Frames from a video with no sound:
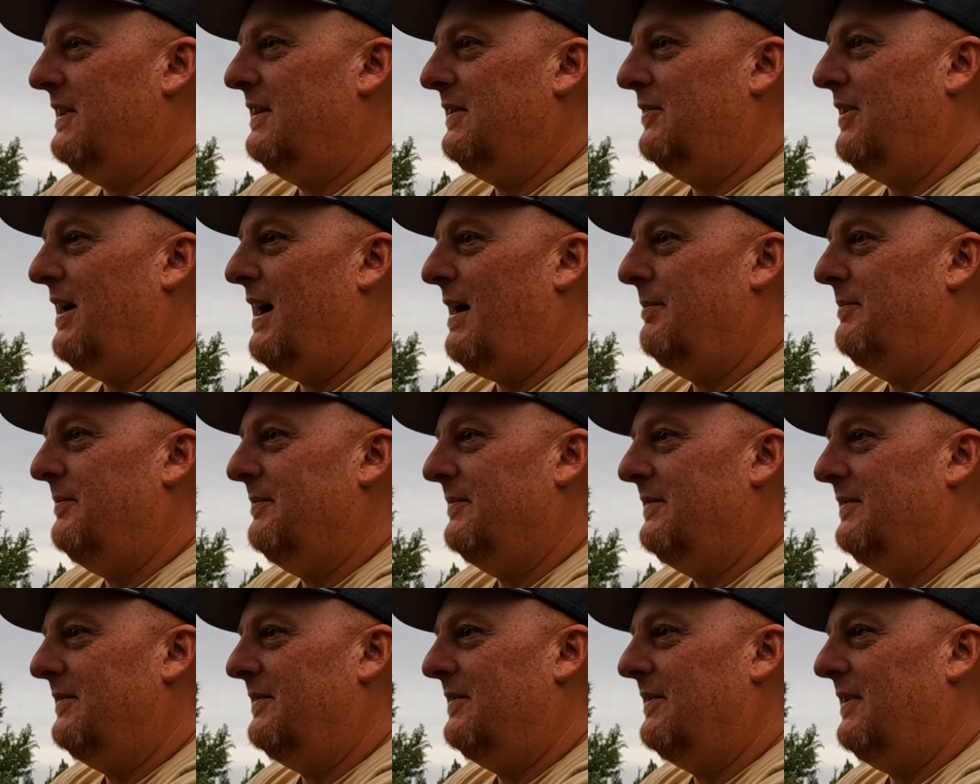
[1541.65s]
And he
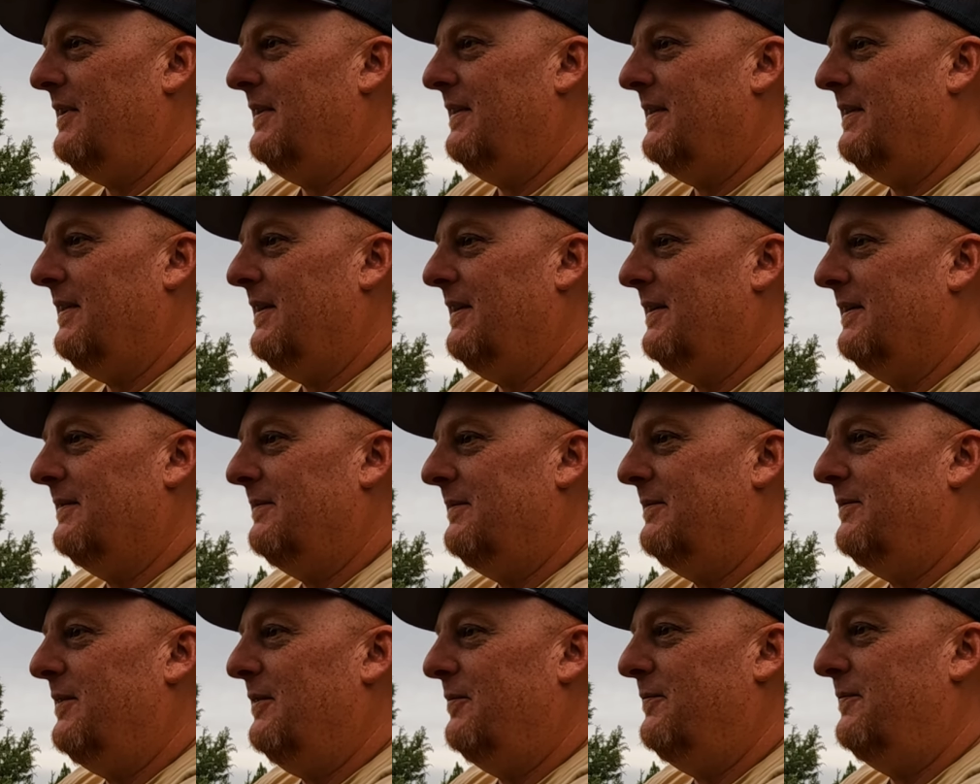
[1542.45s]
grabbed uh, the,
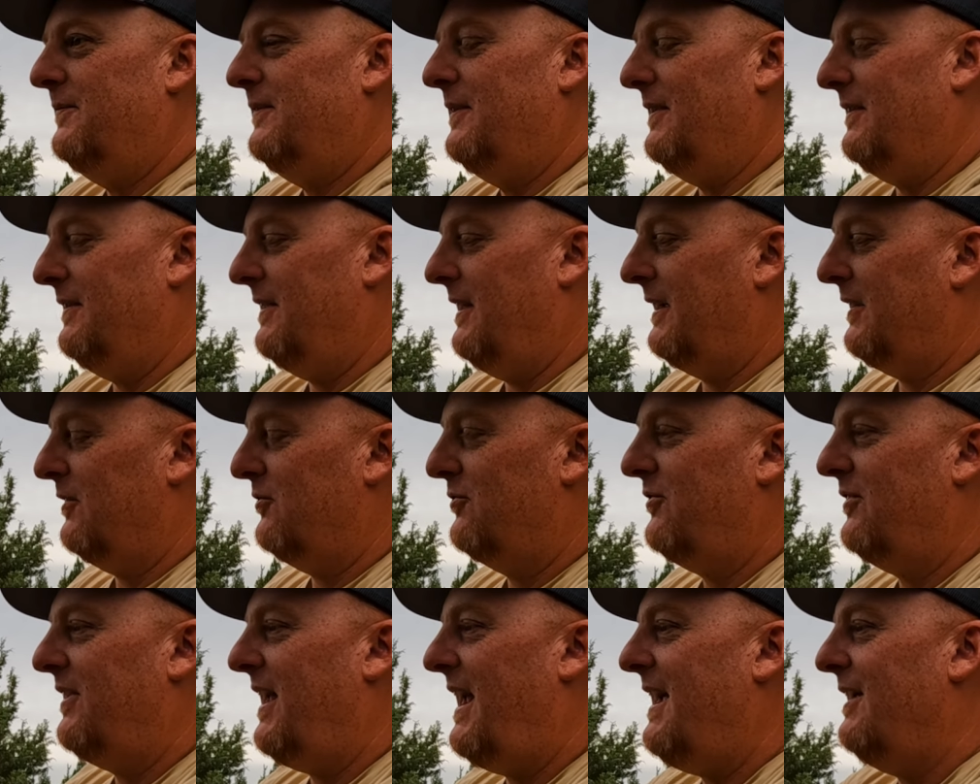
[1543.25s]
the, like
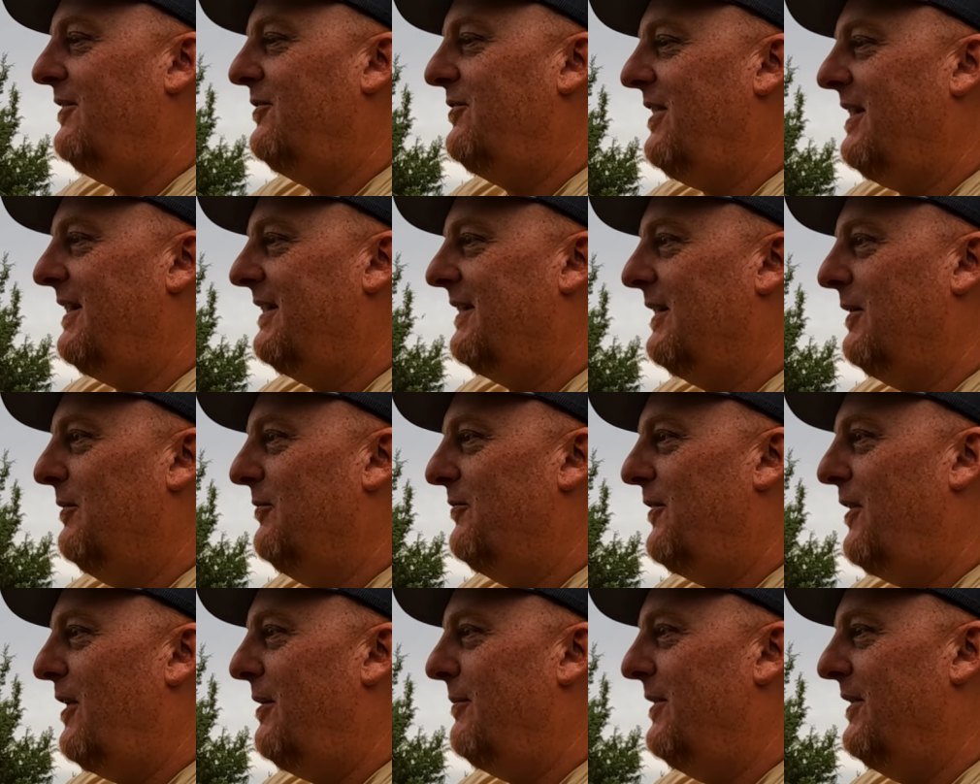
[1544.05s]
a handshake like a
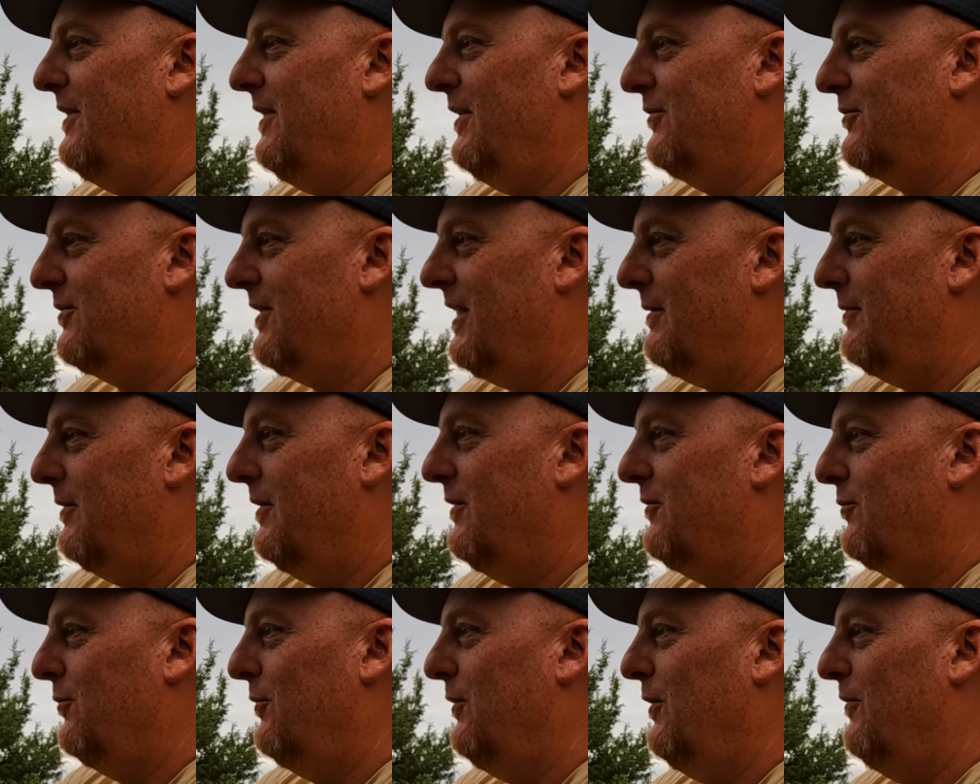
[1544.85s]
farmer does, right,
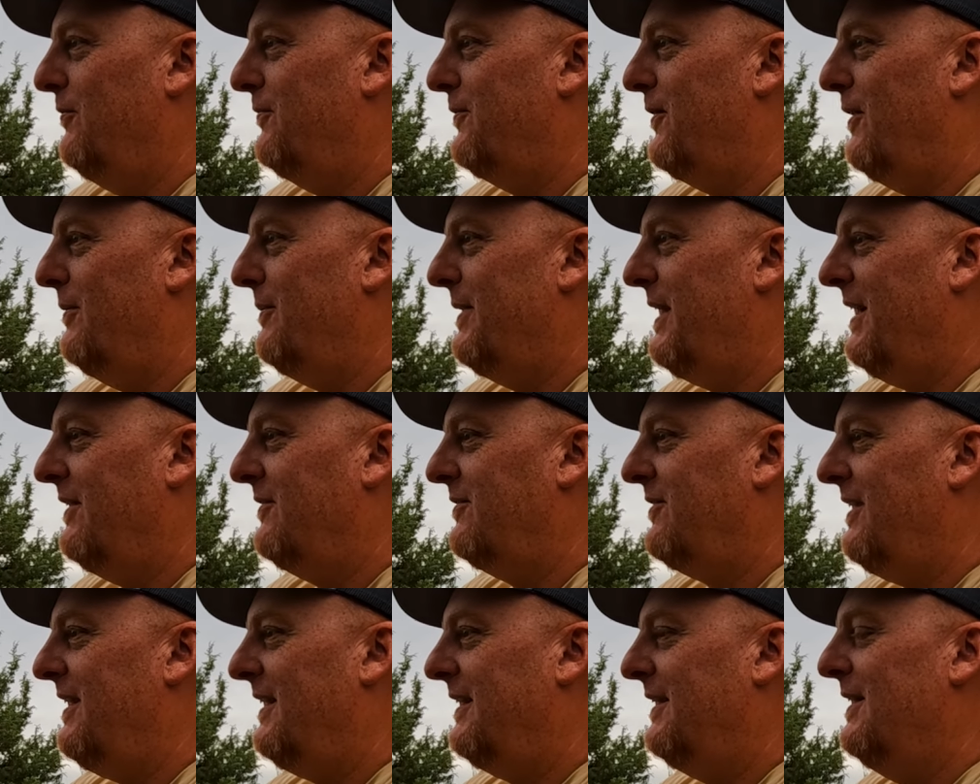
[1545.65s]
where it's a real firm
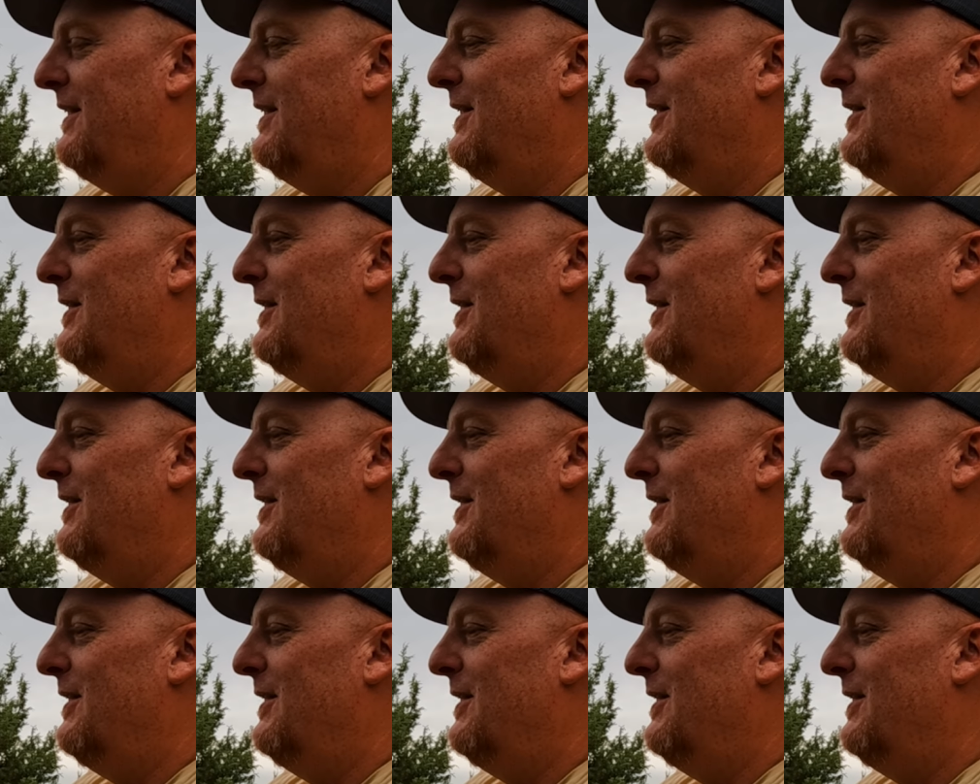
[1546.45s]
handshake.